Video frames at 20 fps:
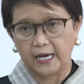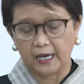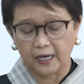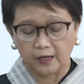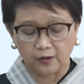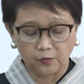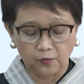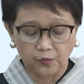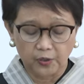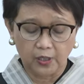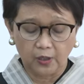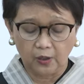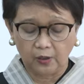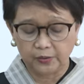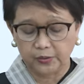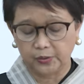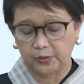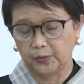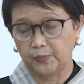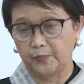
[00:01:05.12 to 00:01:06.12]
and we
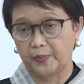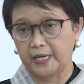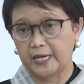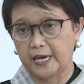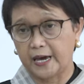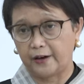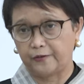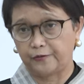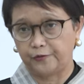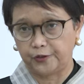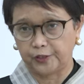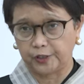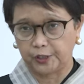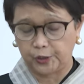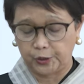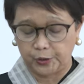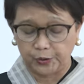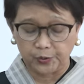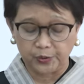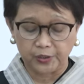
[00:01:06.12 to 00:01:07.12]
also make effort
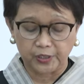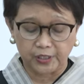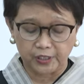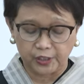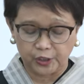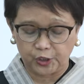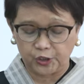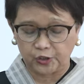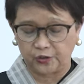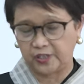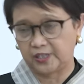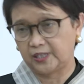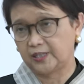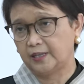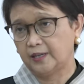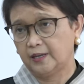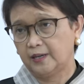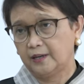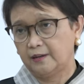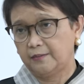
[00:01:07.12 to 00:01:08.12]
to nurture it
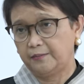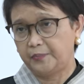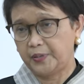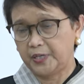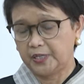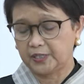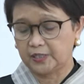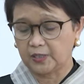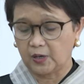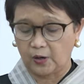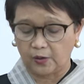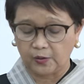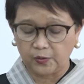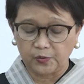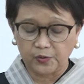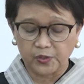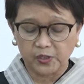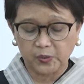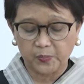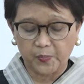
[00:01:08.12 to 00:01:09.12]
based
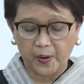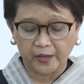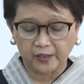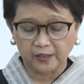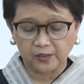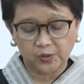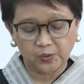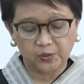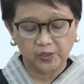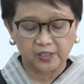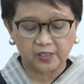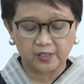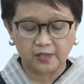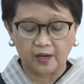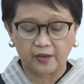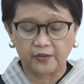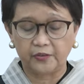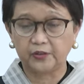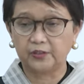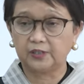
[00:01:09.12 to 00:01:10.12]
on respect to each
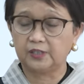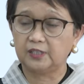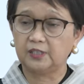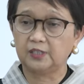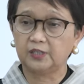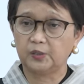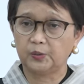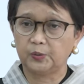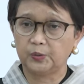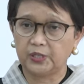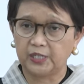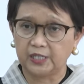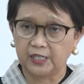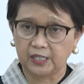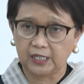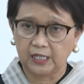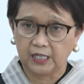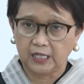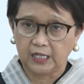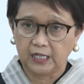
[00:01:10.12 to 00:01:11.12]
other,
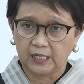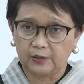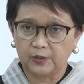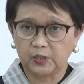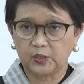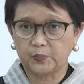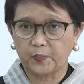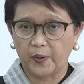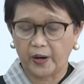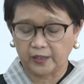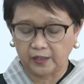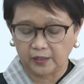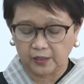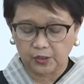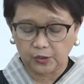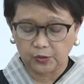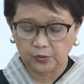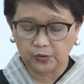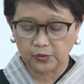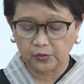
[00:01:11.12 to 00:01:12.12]
including
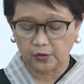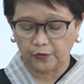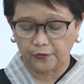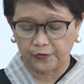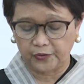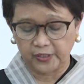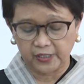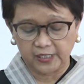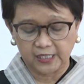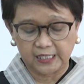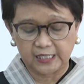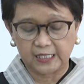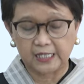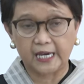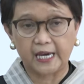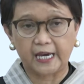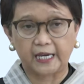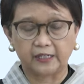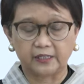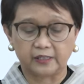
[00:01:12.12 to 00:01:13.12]
respect to
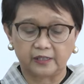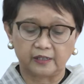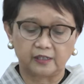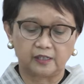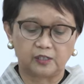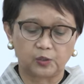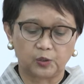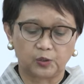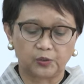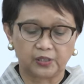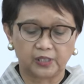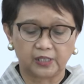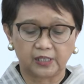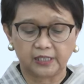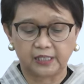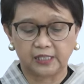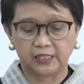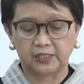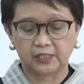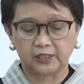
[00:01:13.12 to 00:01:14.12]
sovereignty and
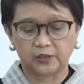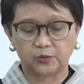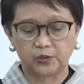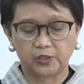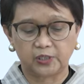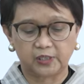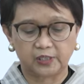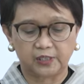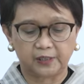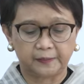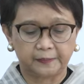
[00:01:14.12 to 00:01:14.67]
territorial integrity.